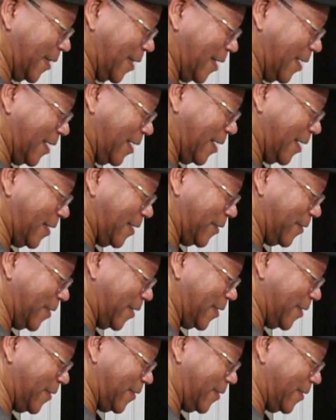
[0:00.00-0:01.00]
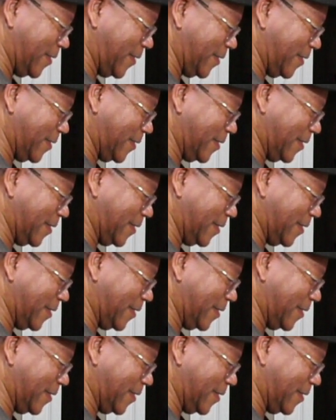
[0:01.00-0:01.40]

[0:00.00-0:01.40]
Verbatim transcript: Nice, here we go, hold on.